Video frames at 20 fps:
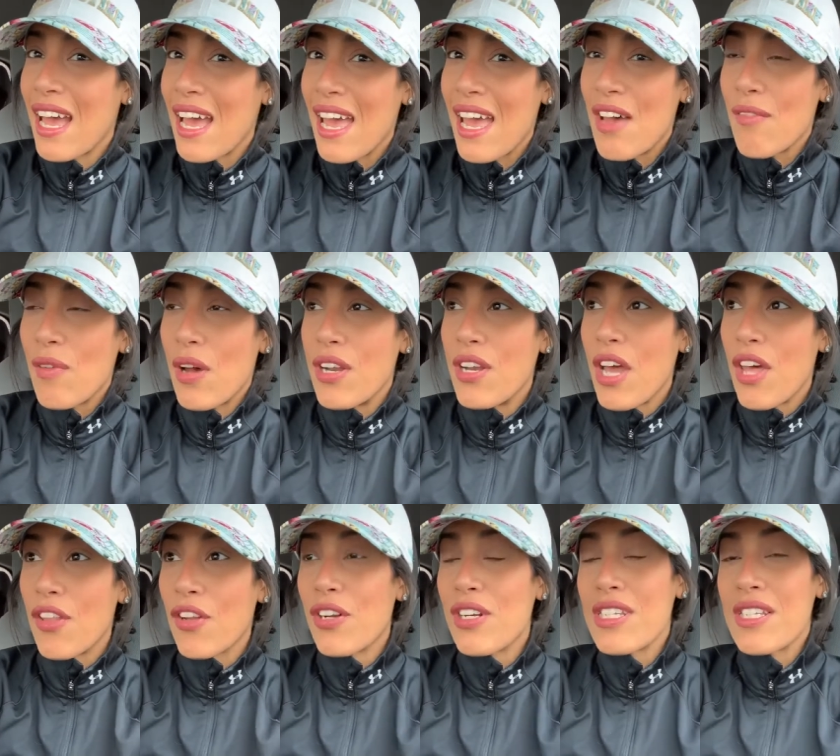have
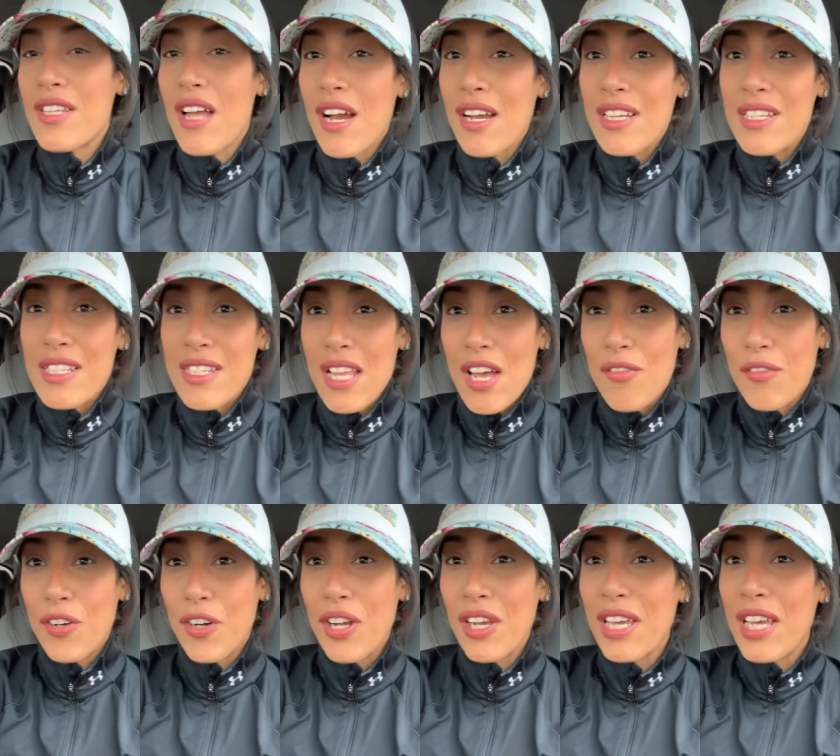another stocking
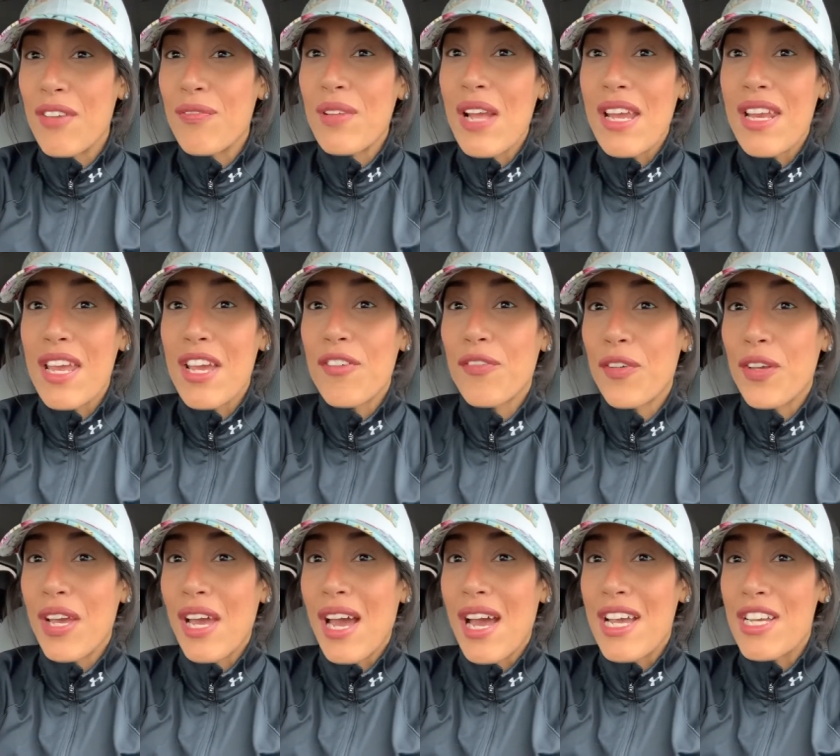stuffer gift idea for
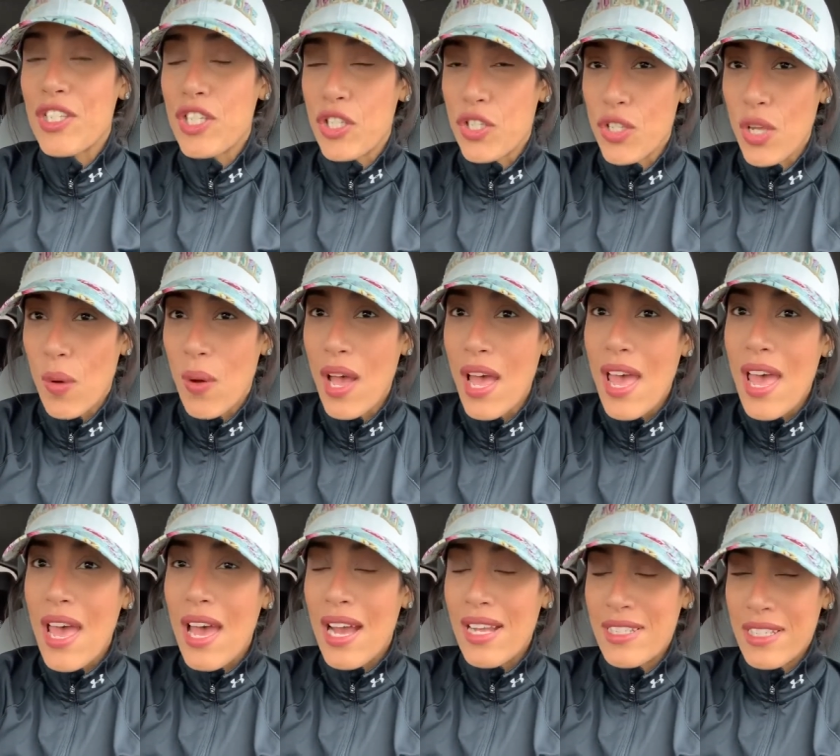you guys. So
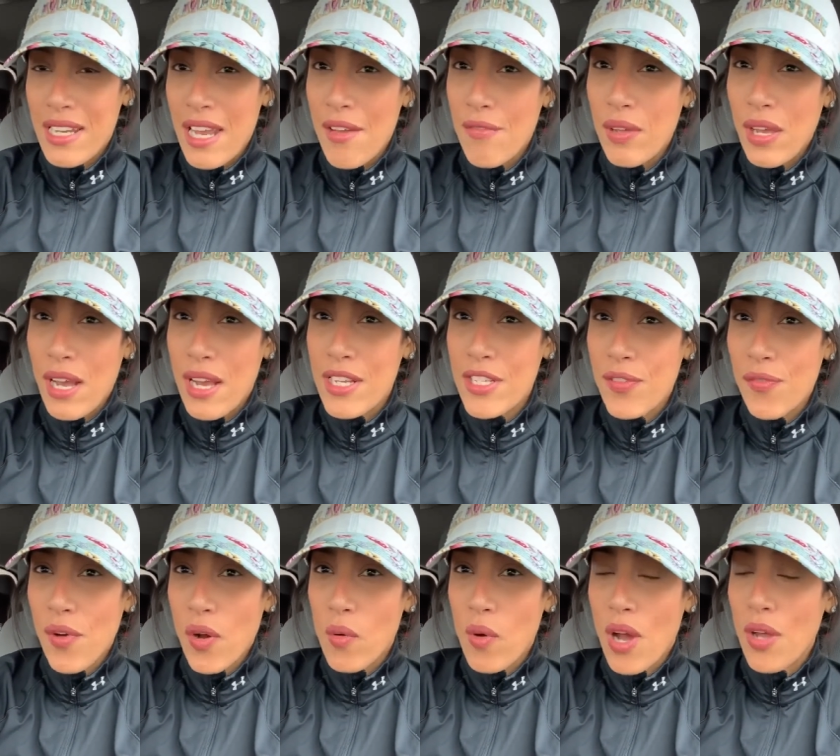I did have you guys
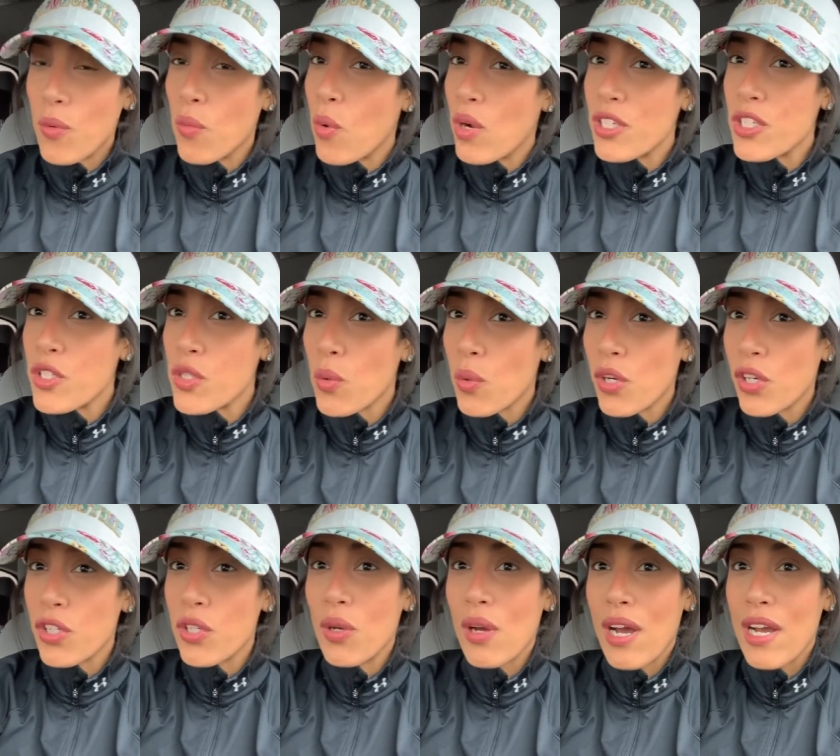vote on what store
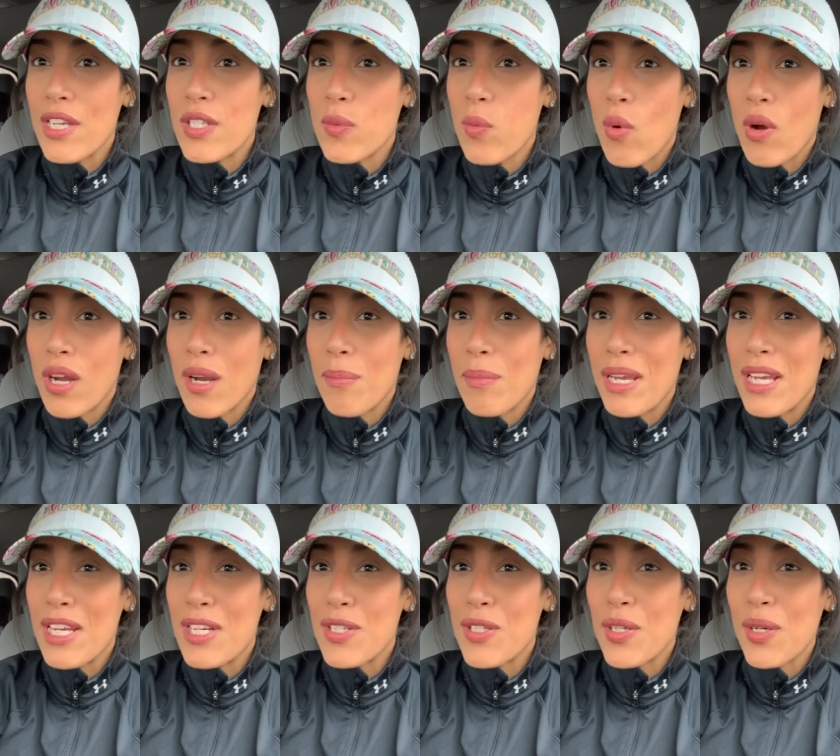you guys wanted
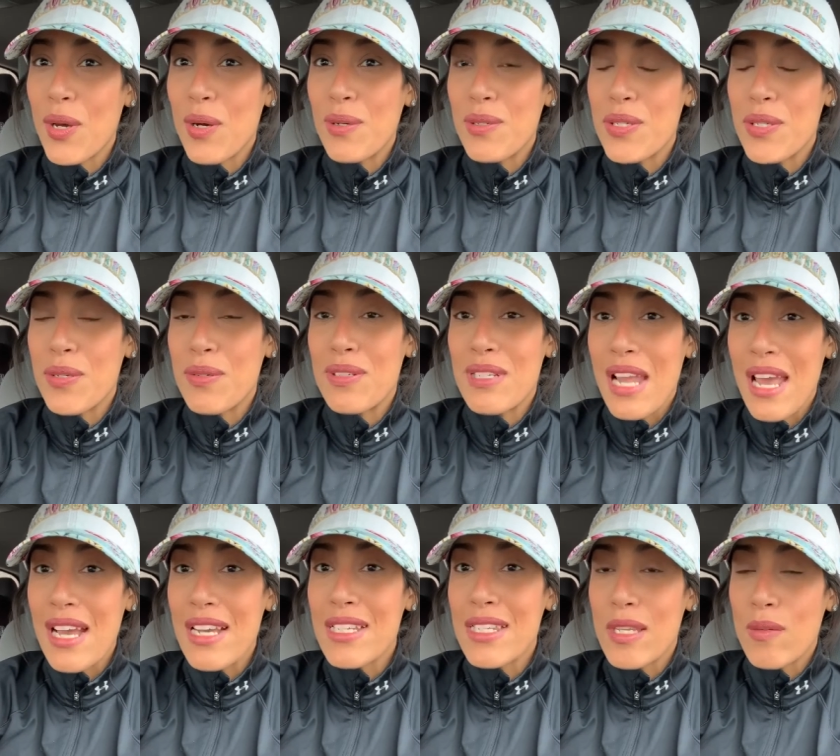me to go to
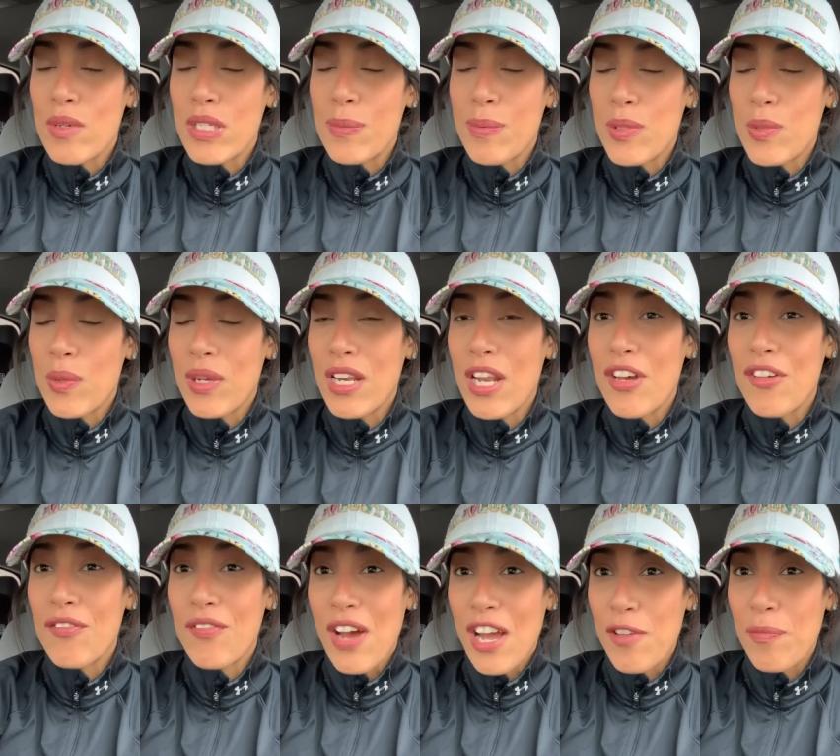next. It was between
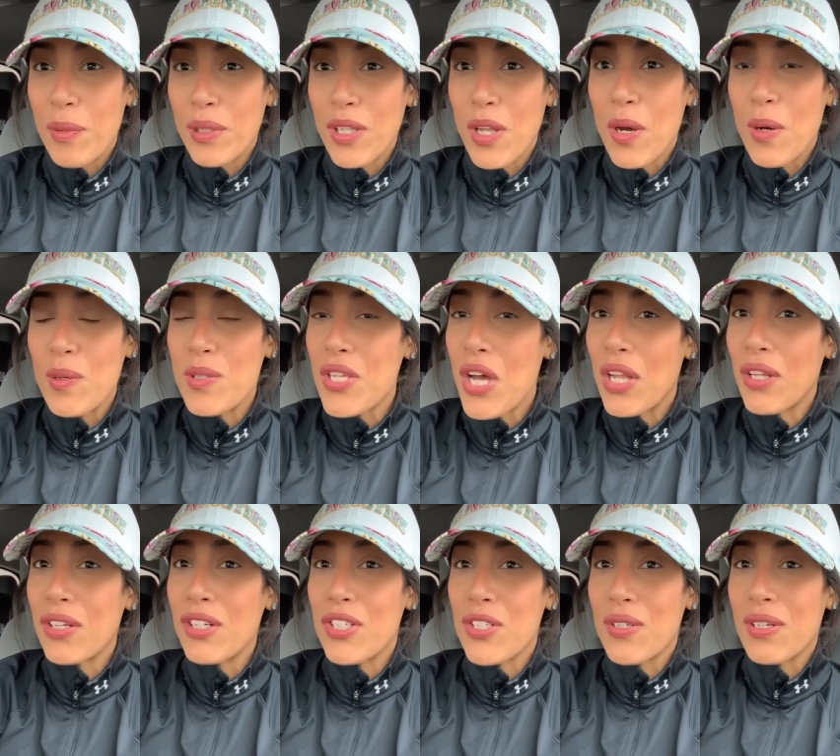Five Below,
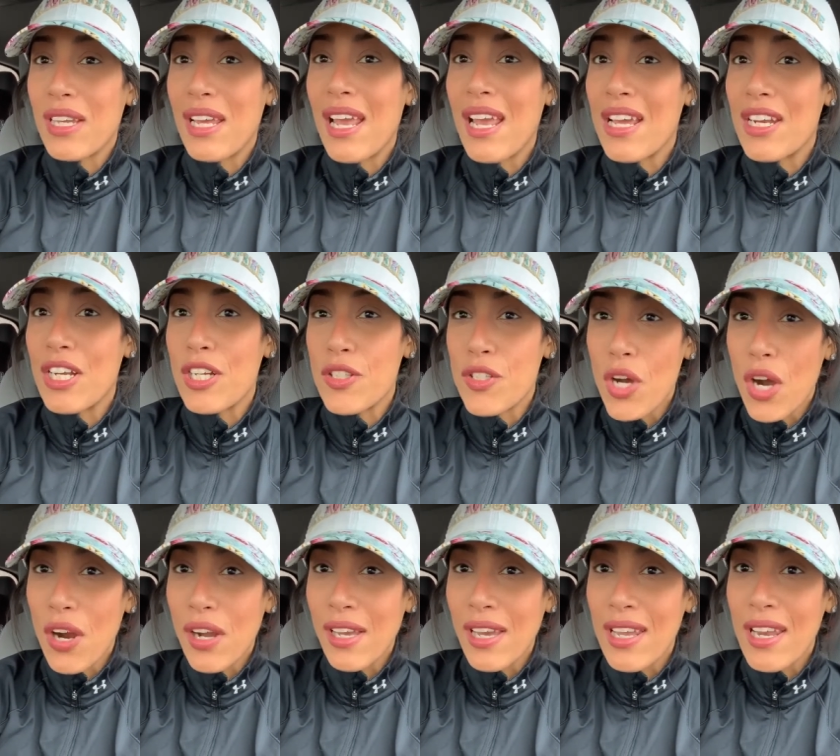Dollar Tree, and
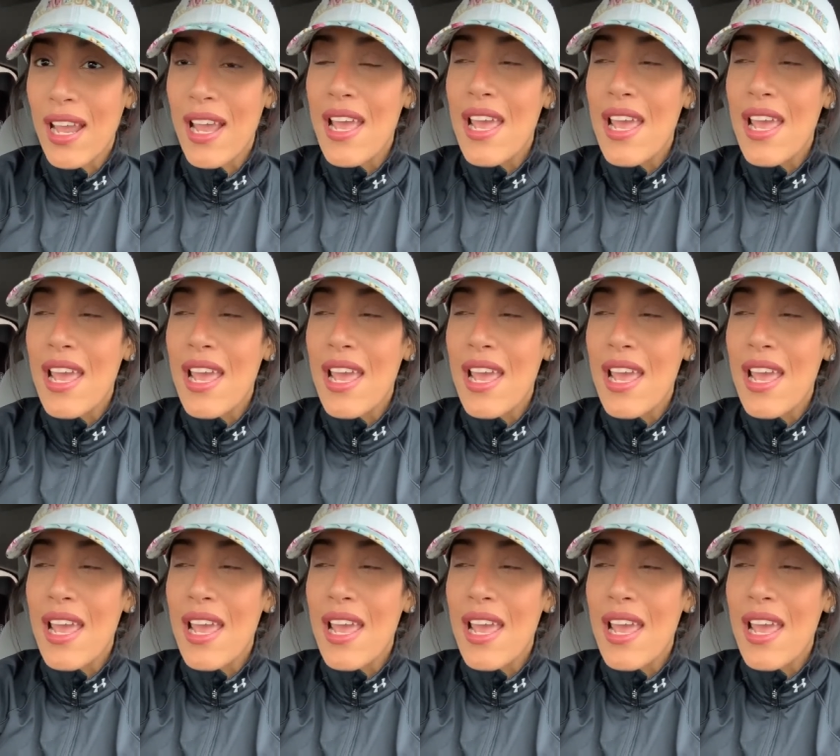Target,